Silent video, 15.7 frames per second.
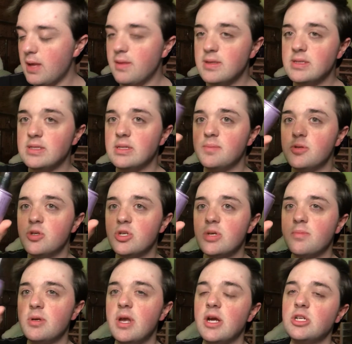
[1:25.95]
This is the
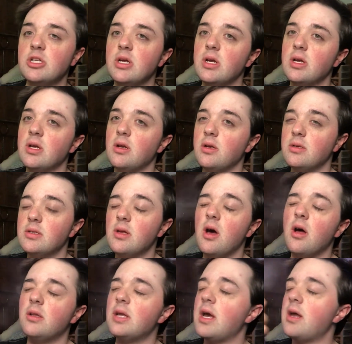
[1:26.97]
pollution protection
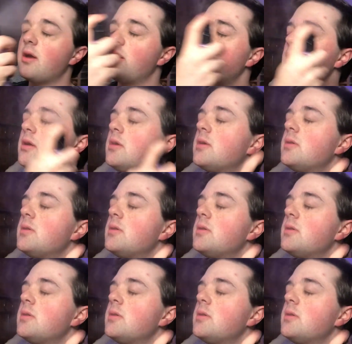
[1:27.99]
all-nighter.